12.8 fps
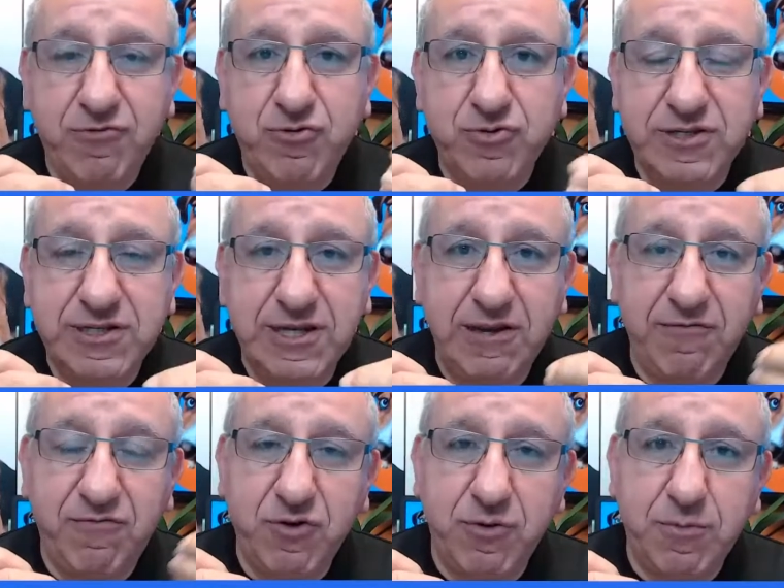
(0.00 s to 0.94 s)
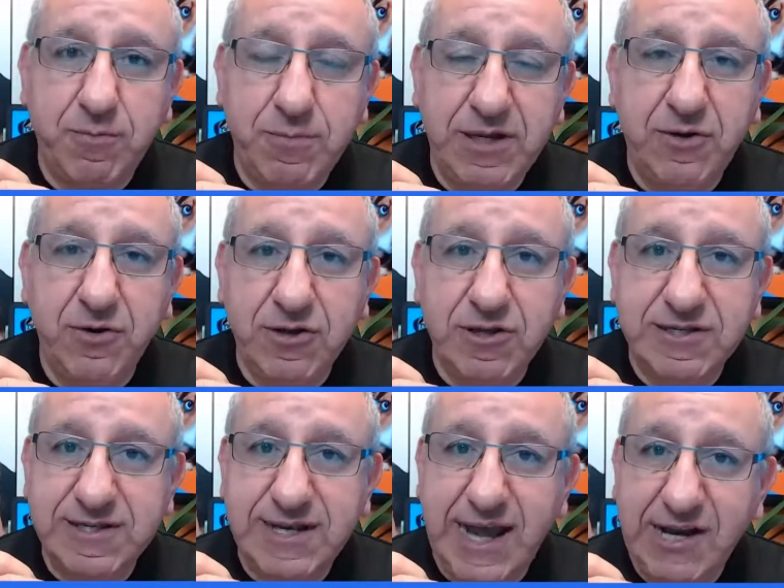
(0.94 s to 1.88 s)
to see if your beagle
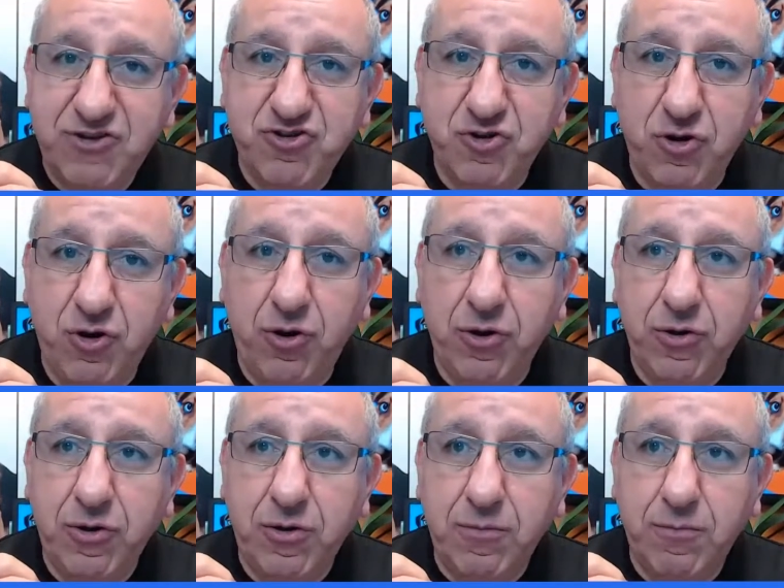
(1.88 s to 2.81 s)
is natural